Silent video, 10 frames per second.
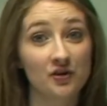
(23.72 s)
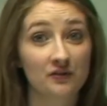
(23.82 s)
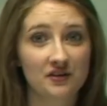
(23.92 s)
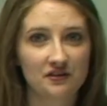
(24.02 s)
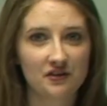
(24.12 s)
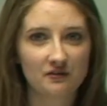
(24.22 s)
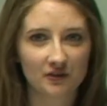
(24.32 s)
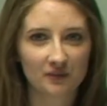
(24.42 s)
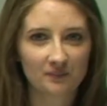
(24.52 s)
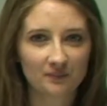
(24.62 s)
of this
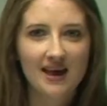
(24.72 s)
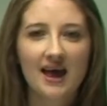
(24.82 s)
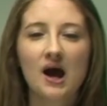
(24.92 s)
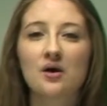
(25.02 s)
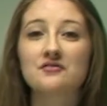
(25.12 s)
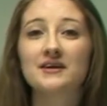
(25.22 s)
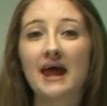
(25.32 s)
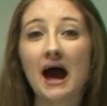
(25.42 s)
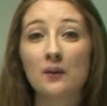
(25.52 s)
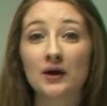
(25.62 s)
novel. However,
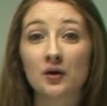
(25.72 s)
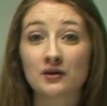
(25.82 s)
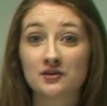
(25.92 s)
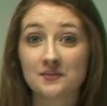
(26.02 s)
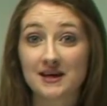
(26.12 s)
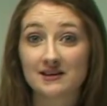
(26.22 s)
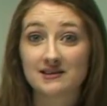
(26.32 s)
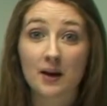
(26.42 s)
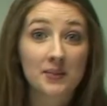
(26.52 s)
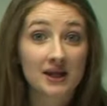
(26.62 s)
now we're going to be
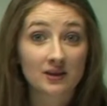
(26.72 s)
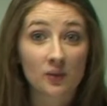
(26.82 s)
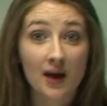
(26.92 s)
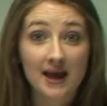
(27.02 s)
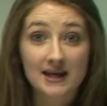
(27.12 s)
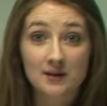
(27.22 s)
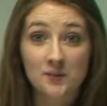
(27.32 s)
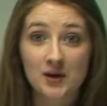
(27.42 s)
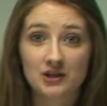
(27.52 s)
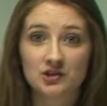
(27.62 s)
examining the way in
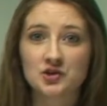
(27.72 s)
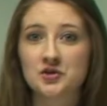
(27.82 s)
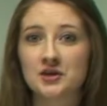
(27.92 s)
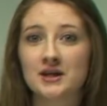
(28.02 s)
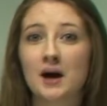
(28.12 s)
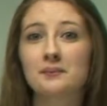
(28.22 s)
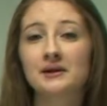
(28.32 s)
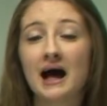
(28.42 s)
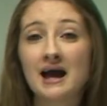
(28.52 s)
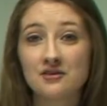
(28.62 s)
which you can
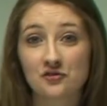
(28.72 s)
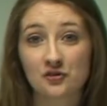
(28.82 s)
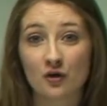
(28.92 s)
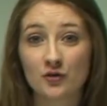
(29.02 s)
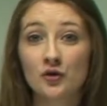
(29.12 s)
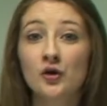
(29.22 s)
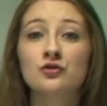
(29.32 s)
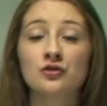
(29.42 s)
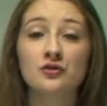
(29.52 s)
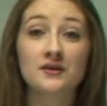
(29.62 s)
apply this novel
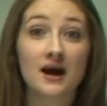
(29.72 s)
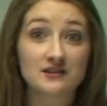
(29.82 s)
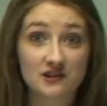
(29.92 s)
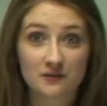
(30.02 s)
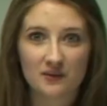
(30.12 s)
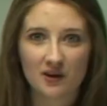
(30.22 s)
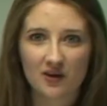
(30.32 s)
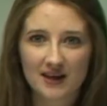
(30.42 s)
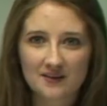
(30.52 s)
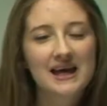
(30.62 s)
to the idea of
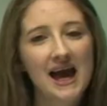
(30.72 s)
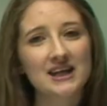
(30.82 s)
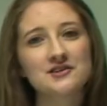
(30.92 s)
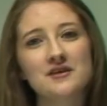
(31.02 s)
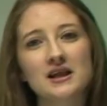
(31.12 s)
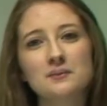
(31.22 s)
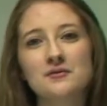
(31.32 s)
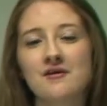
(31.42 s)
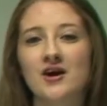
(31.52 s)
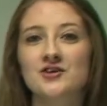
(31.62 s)
belonging and develop a
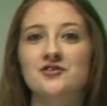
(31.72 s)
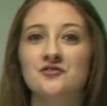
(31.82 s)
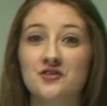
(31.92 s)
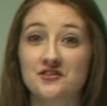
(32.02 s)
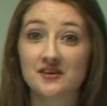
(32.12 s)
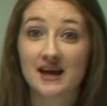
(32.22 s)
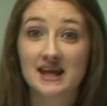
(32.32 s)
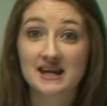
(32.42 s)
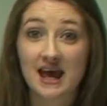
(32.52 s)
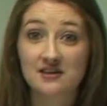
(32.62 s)
very
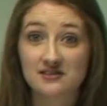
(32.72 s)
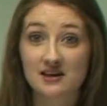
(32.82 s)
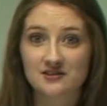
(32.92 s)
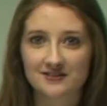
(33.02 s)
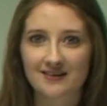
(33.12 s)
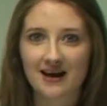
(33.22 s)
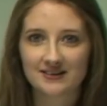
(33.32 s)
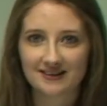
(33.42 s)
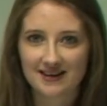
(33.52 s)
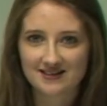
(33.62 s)
sophisticated essay
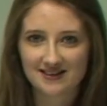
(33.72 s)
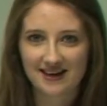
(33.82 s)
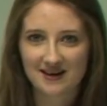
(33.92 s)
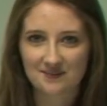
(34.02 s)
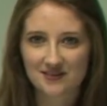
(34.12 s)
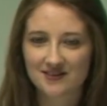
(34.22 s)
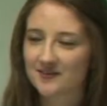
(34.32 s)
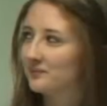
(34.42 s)
surrounding these themes.